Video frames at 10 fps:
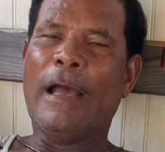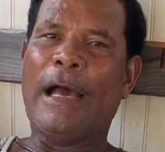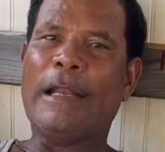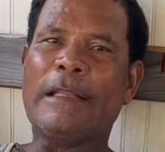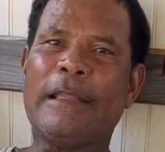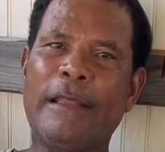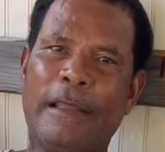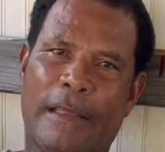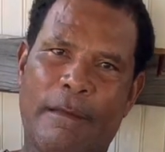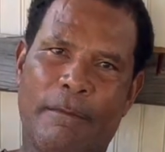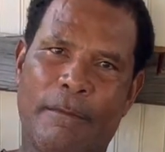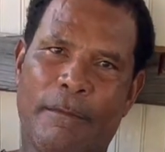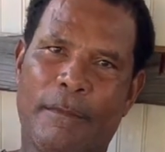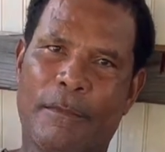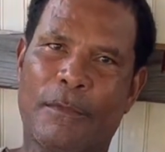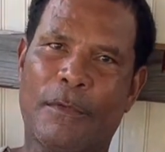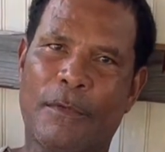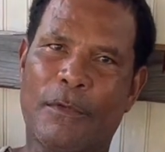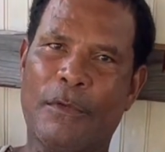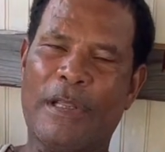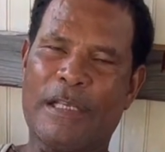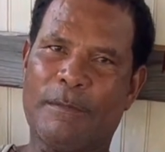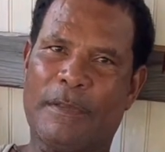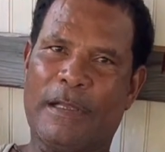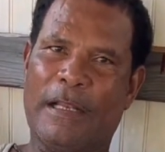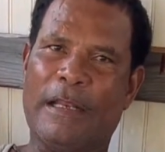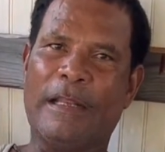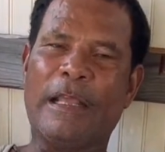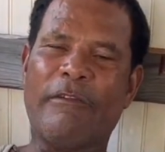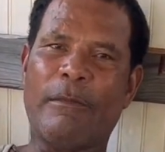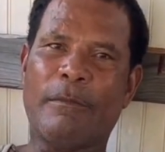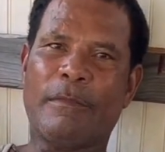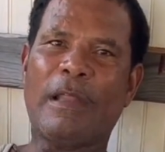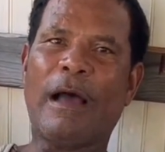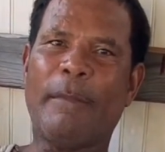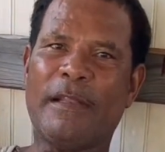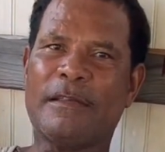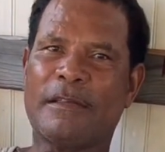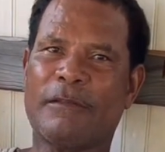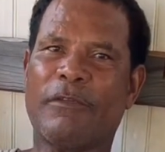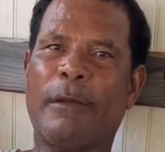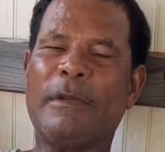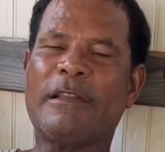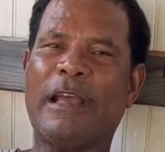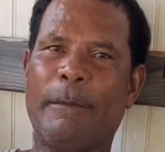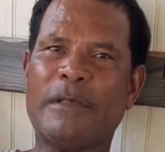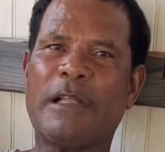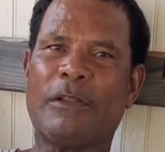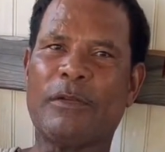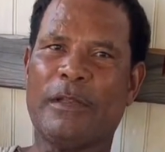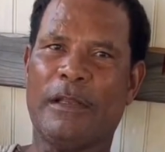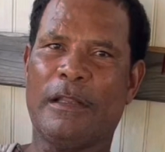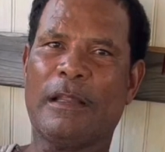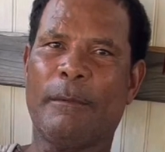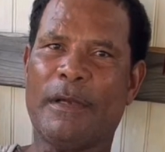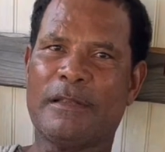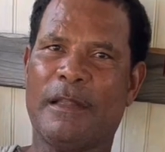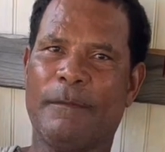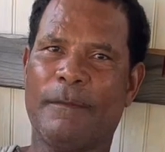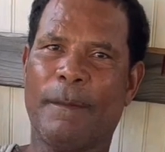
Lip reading: And they take him to the hospital and they give him tablets. From the time he started to take the tablets, then